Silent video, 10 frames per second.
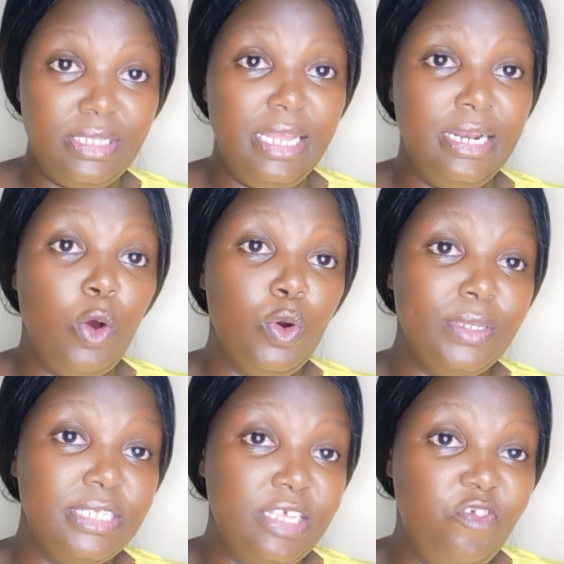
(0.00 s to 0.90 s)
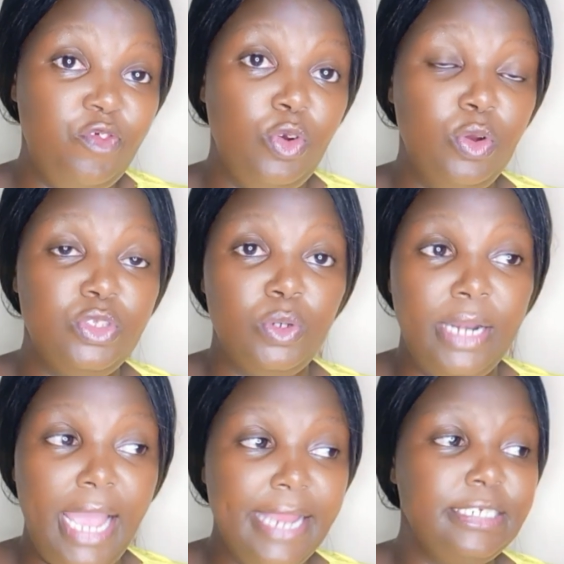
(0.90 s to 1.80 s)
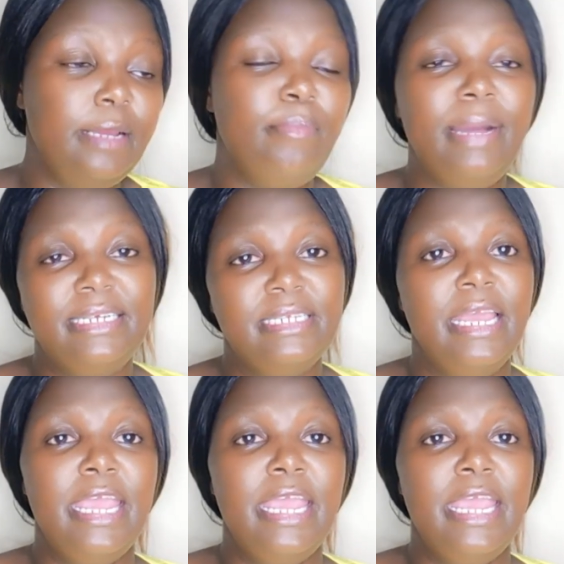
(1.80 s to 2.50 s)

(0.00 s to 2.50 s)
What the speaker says: They'll always give you loans on item, but